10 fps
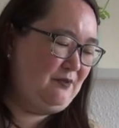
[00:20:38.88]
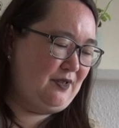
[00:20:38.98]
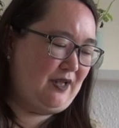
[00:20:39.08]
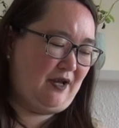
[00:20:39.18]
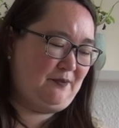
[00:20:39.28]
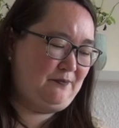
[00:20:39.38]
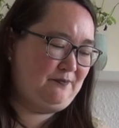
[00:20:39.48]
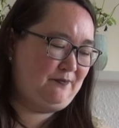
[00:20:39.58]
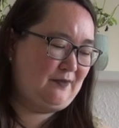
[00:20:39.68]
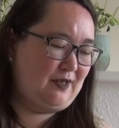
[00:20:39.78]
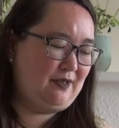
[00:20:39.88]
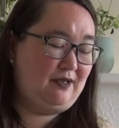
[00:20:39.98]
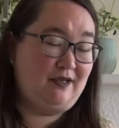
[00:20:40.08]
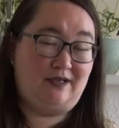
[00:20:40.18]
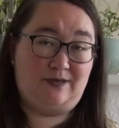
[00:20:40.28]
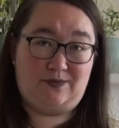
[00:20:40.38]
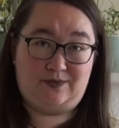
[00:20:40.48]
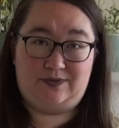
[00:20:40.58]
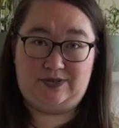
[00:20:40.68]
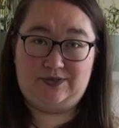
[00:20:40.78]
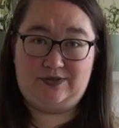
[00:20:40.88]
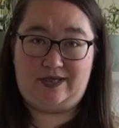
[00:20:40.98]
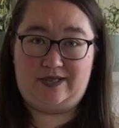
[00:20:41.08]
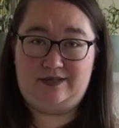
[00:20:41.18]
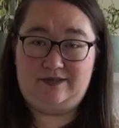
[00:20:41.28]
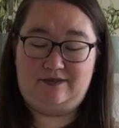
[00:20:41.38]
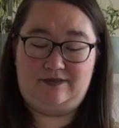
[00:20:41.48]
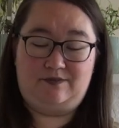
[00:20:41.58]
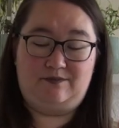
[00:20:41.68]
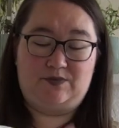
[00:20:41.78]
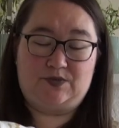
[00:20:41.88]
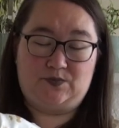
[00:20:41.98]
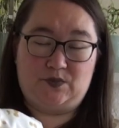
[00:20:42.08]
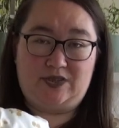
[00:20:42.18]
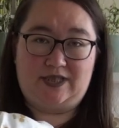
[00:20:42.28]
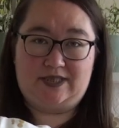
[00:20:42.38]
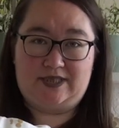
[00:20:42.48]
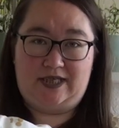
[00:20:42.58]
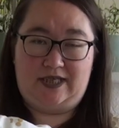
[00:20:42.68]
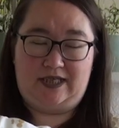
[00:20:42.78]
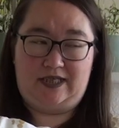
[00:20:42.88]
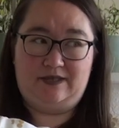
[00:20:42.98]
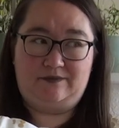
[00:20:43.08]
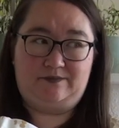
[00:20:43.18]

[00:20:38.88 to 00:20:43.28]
But yeah, do that. Smocking's here